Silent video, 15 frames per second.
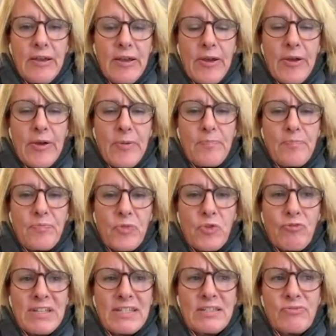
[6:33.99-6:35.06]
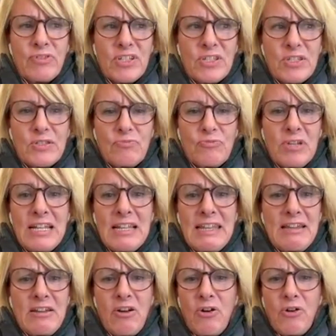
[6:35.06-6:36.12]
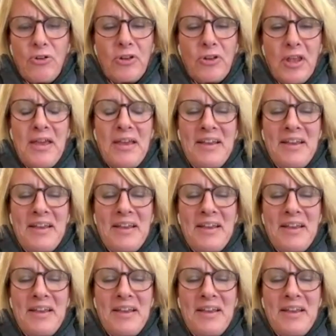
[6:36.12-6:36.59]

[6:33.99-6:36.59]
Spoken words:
the rest of us really can't.